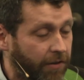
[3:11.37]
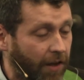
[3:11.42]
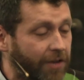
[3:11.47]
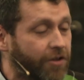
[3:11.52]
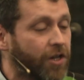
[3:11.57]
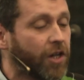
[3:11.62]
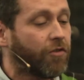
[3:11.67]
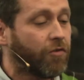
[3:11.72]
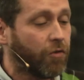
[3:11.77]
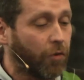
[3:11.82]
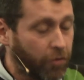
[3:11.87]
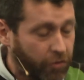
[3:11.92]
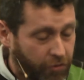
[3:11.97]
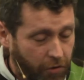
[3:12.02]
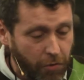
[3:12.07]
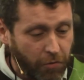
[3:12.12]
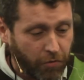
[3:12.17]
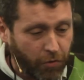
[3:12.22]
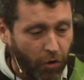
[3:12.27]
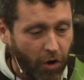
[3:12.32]
It's actually a sort of
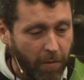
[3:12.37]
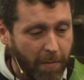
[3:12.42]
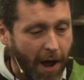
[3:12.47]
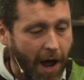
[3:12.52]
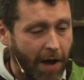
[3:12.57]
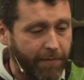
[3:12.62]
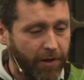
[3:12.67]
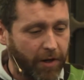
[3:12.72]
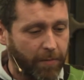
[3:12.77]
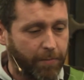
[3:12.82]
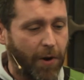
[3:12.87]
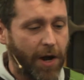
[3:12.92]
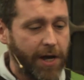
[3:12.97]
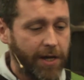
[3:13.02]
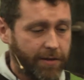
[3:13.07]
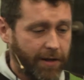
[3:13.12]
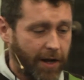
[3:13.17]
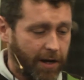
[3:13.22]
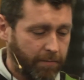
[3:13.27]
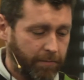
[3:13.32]
true story about having a
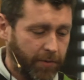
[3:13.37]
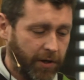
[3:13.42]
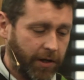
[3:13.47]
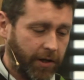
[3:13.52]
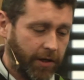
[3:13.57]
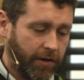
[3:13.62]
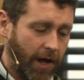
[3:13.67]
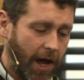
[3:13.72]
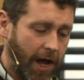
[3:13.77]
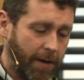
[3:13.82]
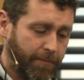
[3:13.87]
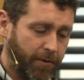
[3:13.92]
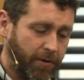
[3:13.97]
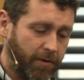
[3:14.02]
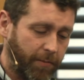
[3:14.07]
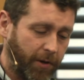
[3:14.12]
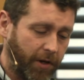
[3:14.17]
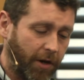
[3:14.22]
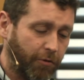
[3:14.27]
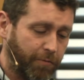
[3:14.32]
breakdown, but it
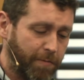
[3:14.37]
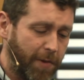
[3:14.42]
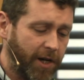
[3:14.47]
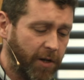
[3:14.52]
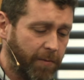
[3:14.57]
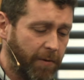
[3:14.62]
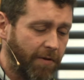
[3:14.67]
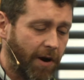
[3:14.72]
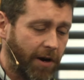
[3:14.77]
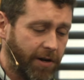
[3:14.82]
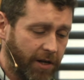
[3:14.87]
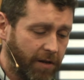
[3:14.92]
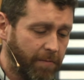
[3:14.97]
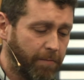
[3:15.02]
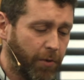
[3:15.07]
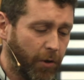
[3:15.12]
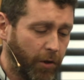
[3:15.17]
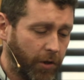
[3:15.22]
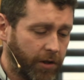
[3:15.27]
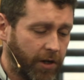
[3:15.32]
happened because I was meant to be writing a
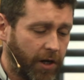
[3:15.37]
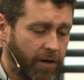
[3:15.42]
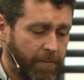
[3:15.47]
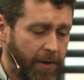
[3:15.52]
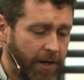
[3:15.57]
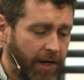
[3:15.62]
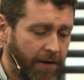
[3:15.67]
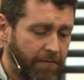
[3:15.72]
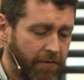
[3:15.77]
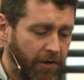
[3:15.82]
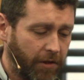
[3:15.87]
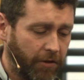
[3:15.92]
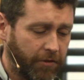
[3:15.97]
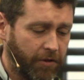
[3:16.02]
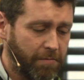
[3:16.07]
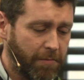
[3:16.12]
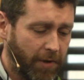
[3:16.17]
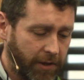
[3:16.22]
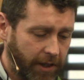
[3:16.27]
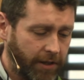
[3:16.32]
book, and I'd been given a
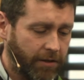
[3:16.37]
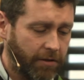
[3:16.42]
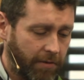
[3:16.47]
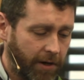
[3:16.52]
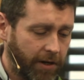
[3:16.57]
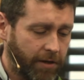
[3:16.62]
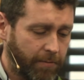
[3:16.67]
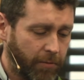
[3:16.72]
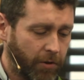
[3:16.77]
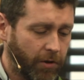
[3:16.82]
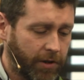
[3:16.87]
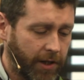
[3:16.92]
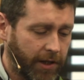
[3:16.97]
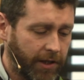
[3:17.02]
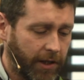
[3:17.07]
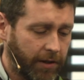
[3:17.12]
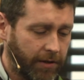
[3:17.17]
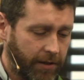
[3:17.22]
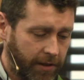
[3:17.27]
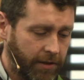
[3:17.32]
lot of money to write a book,
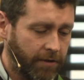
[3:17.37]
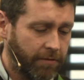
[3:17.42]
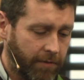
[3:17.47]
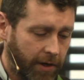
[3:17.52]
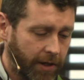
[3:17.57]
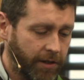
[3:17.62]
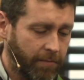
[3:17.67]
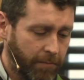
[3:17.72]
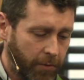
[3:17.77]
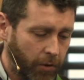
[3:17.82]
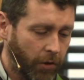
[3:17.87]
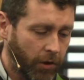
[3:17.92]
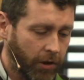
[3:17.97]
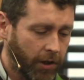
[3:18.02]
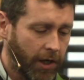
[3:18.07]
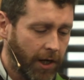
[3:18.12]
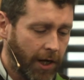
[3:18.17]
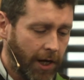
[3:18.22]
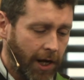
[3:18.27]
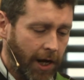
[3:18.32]
and I didn't write a book.